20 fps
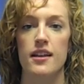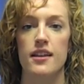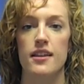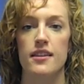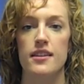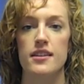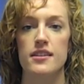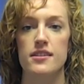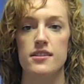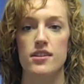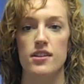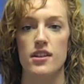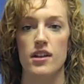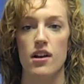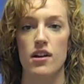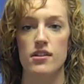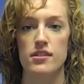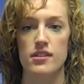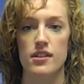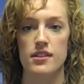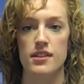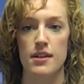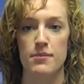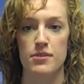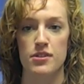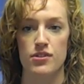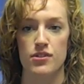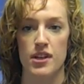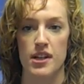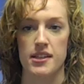This study also
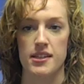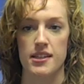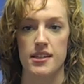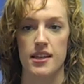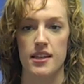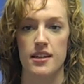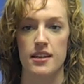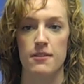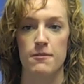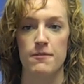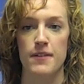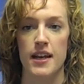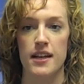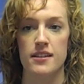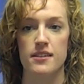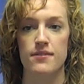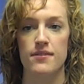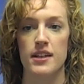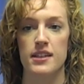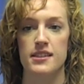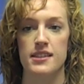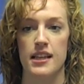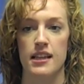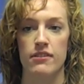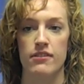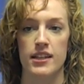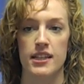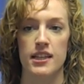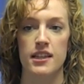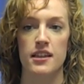demonstrated that the effects of
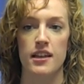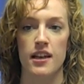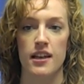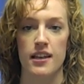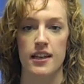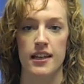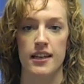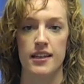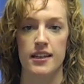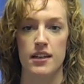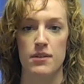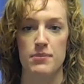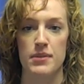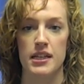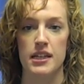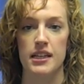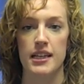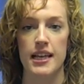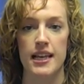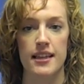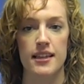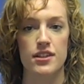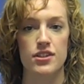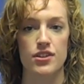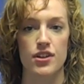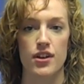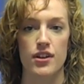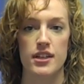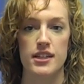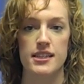accelerated learning can be clearly
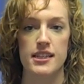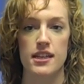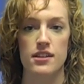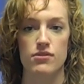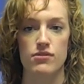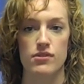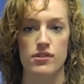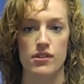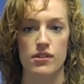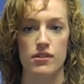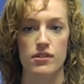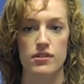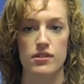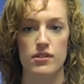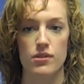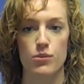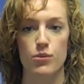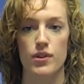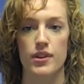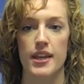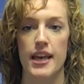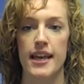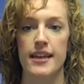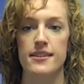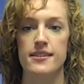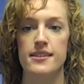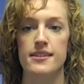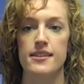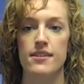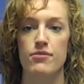shown in test results, with
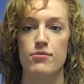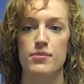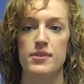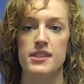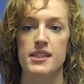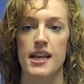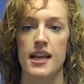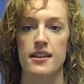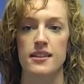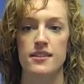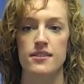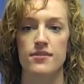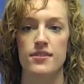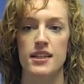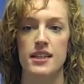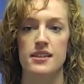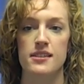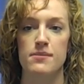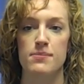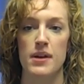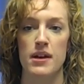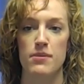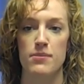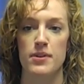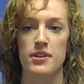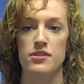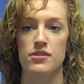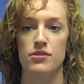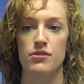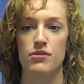87% of the
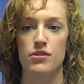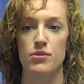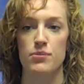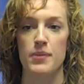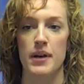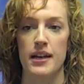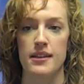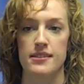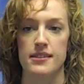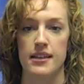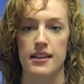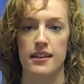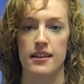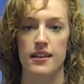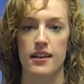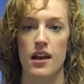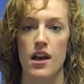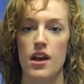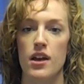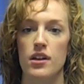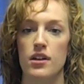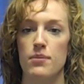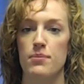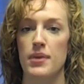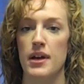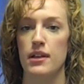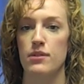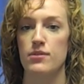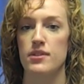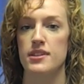experimental group passing,
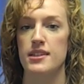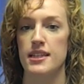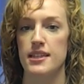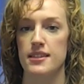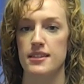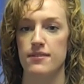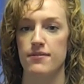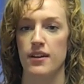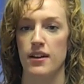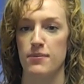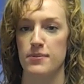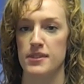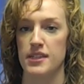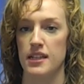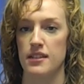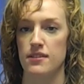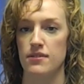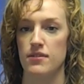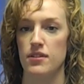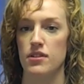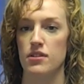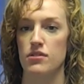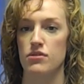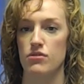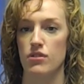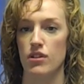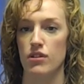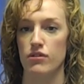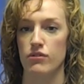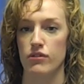compared with 65% of the
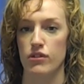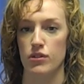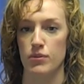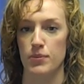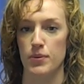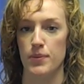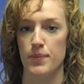control group.